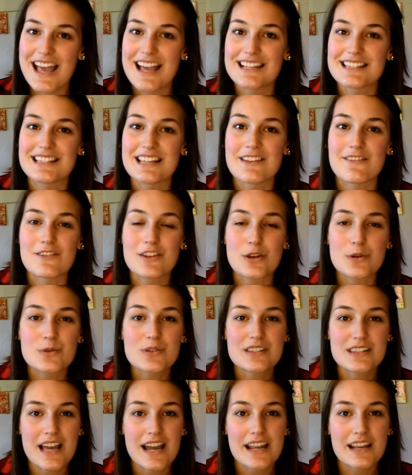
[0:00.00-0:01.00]
is if you
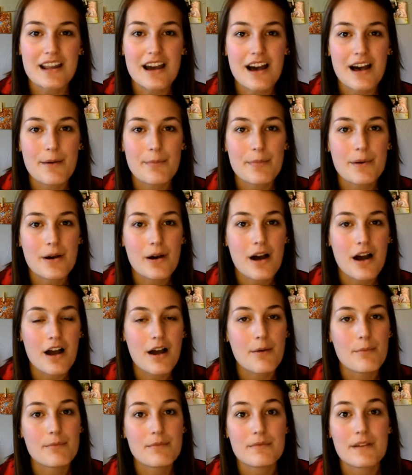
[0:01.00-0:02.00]
sign up
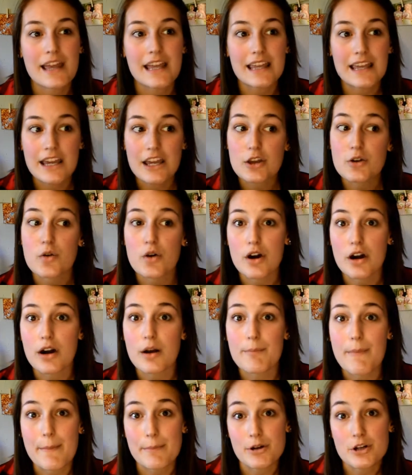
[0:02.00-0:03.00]
and get your
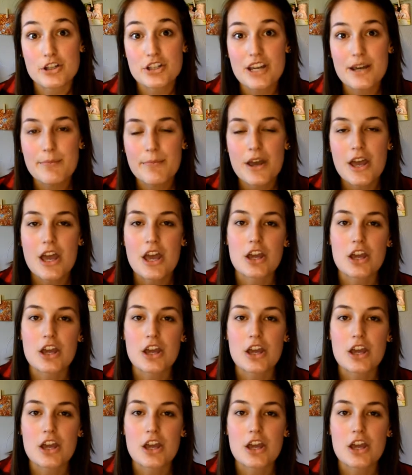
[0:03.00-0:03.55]
membership,